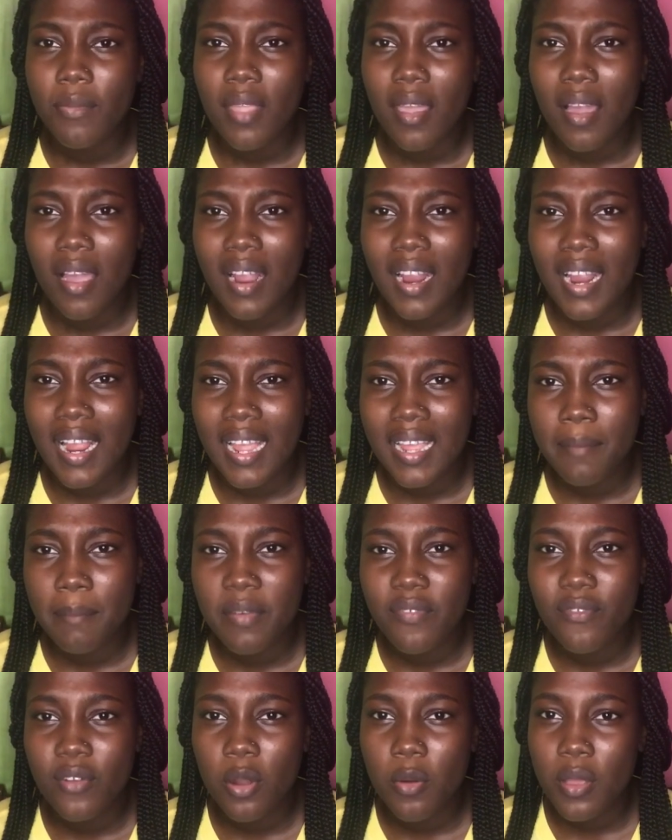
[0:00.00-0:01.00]
Alright,
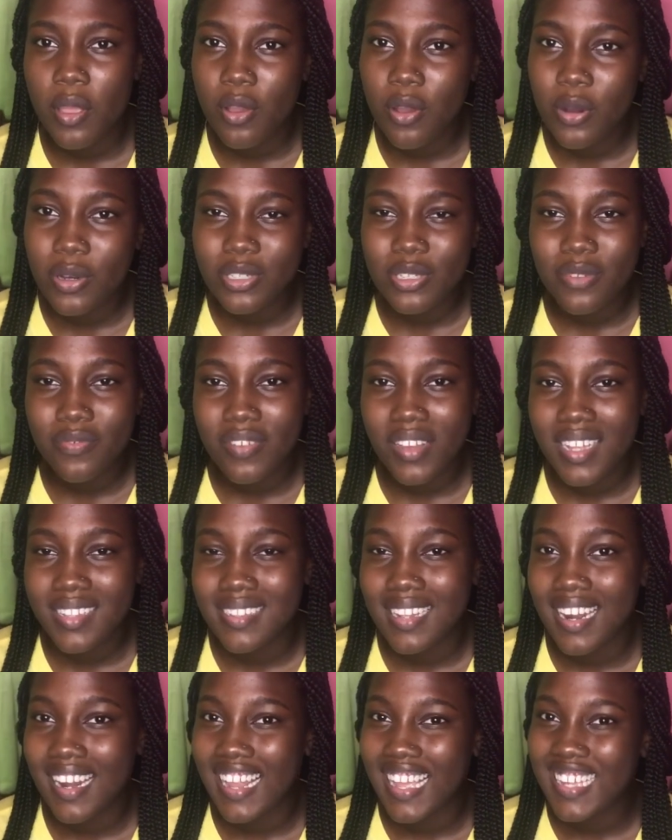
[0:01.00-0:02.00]
before we go, don't forget to
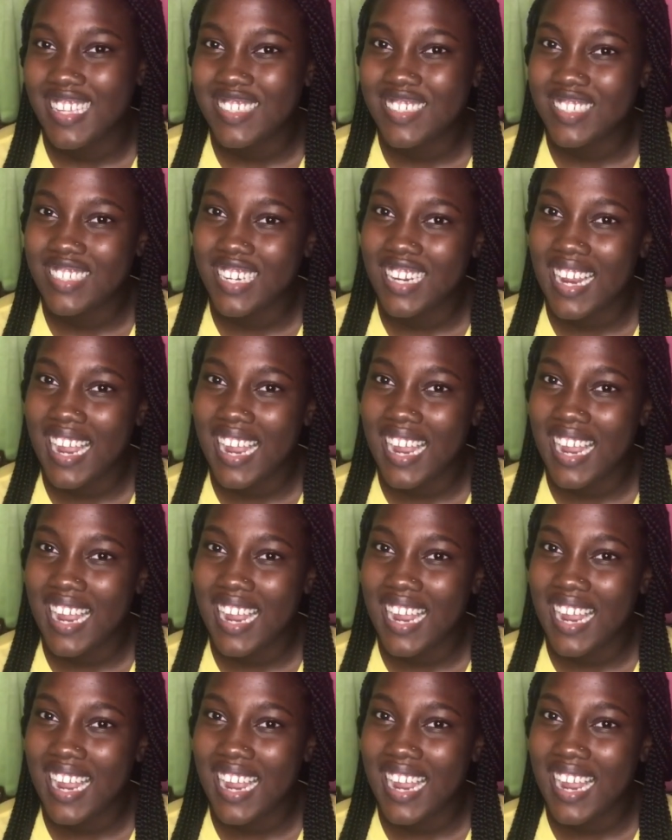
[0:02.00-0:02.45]
like, share,